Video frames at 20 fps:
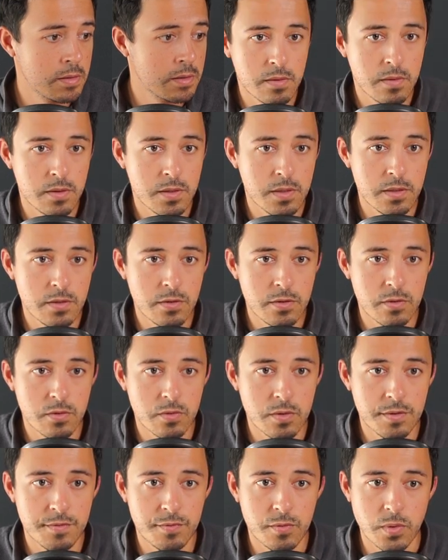Okay, so
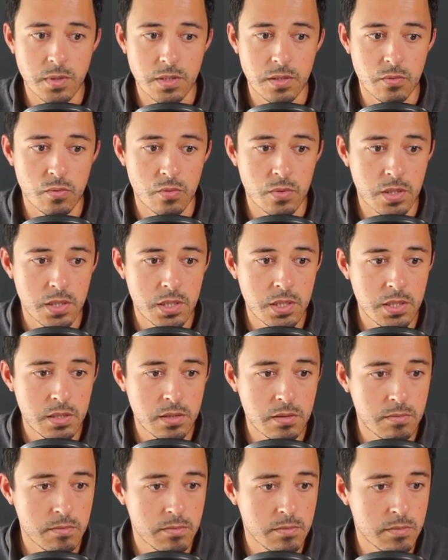if we run it,
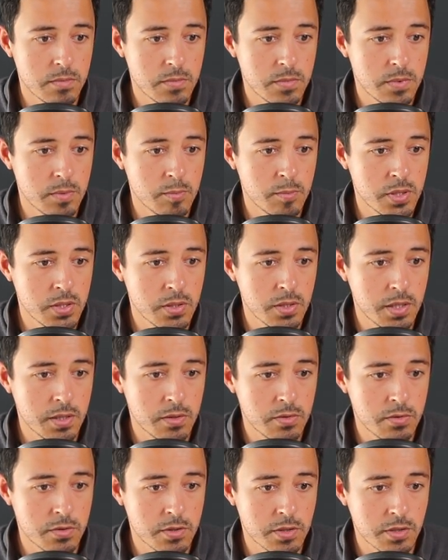build
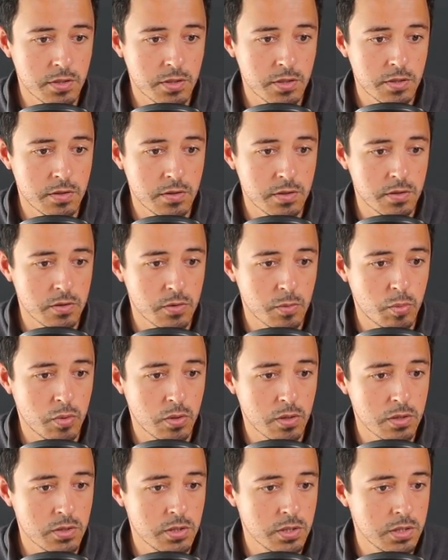errors exist in your
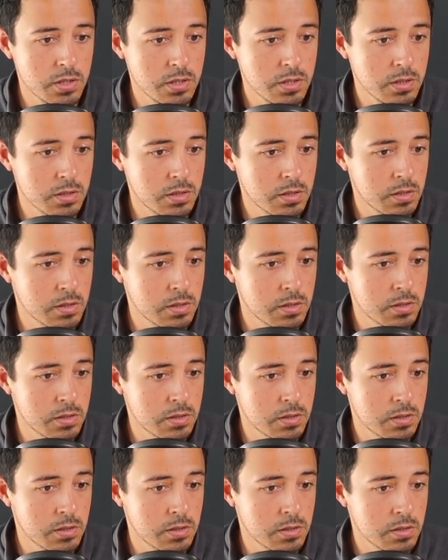project.
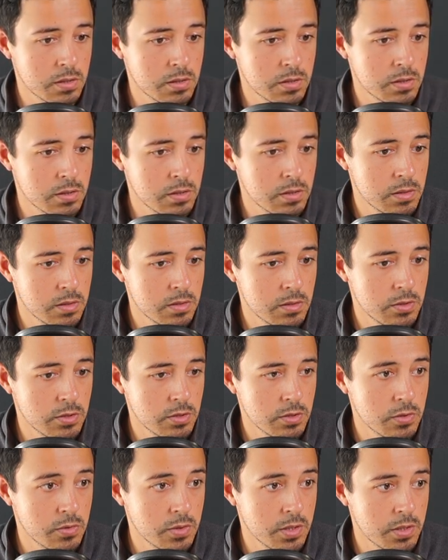
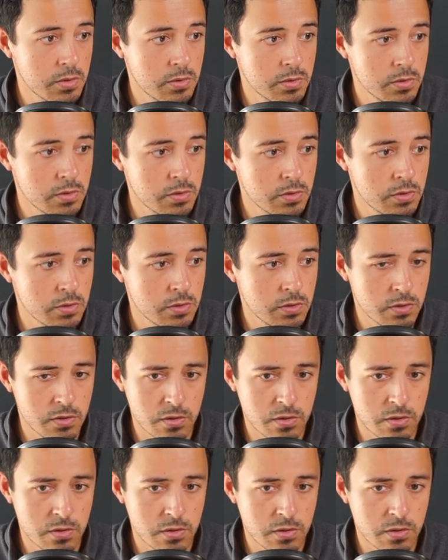No errors.